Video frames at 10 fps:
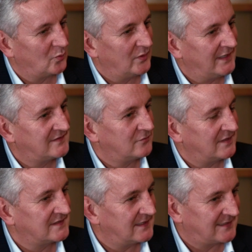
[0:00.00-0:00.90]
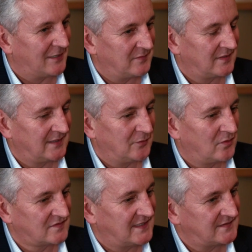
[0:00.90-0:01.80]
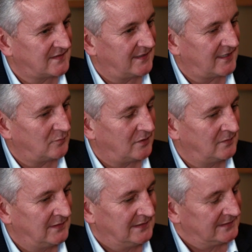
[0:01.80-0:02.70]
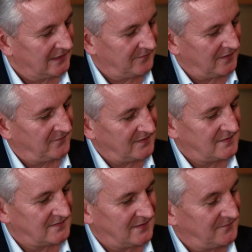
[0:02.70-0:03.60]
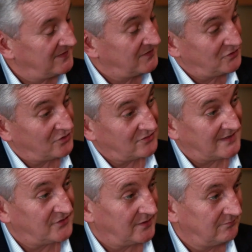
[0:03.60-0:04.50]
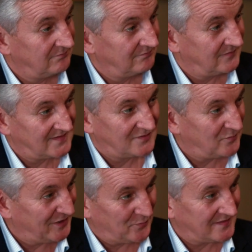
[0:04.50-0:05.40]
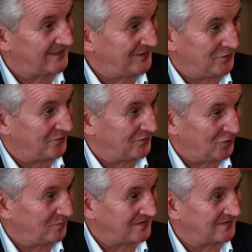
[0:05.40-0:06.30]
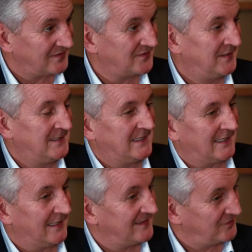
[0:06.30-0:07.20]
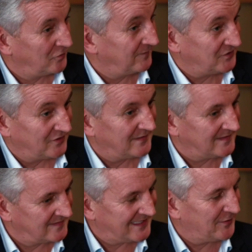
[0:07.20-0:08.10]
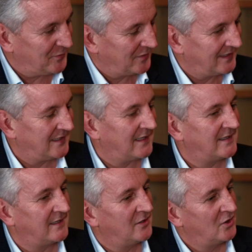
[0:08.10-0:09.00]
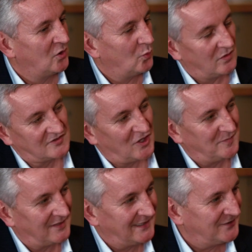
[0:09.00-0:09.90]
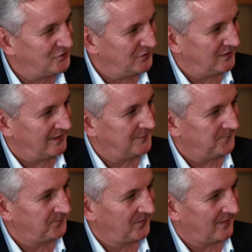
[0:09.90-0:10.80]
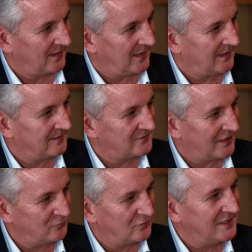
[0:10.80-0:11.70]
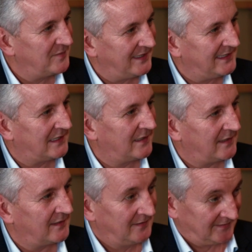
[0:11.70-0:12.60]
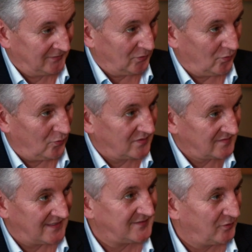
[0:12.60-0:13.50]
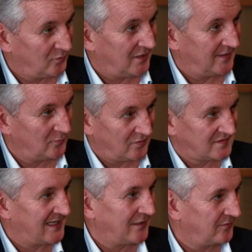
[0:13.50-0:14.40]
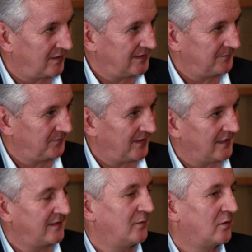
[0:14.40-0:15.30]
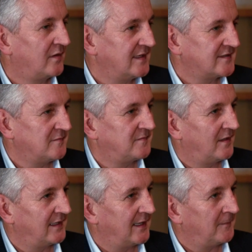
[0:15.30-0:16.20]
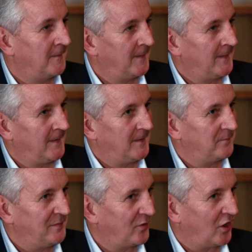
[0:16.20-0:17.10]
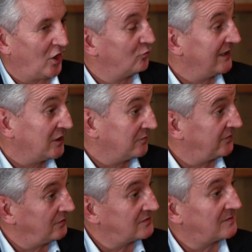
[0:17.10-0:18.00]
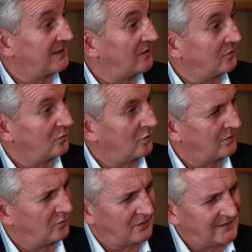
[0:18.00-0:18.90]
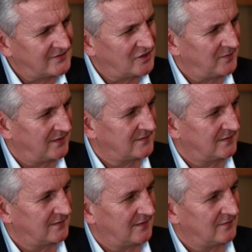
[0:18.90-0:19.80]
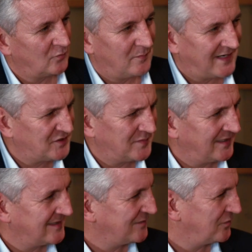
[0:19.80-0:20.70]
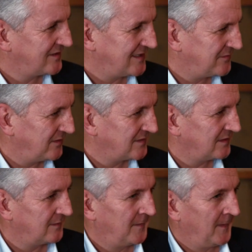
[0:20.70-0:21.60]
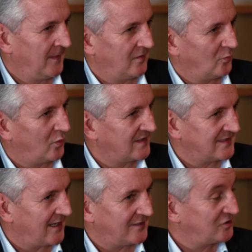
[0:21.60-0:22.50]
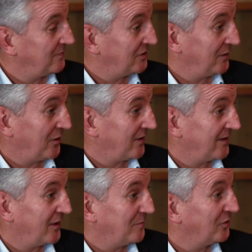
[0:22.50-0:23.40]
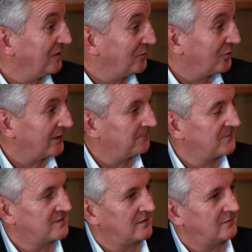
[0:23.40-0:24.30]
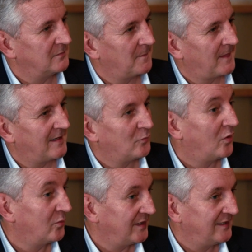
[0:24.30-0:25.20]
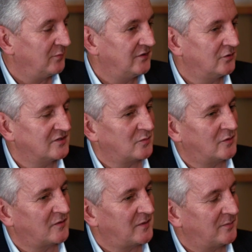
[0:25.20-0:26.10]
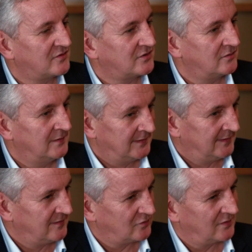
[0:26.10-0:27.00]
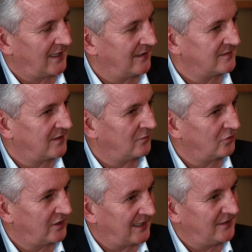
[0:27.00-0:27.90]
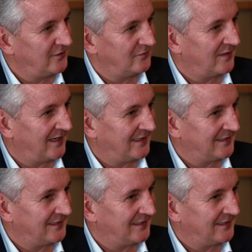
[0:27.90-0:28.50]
we need to really sit down with the organization and say, okay, well, if this is your strategy, this is where you want to take your business, this is your vision, this is how you want to get there. Then what type of leader do you need? And really being clear, organizational wide, what does that look like? And I think one of the things I'm finding now, people are really confused about what leadership is, and what management is, and what's the difference, and what is it I should be doing on a Monday morning. So what we do is we work with people to work out is, can you,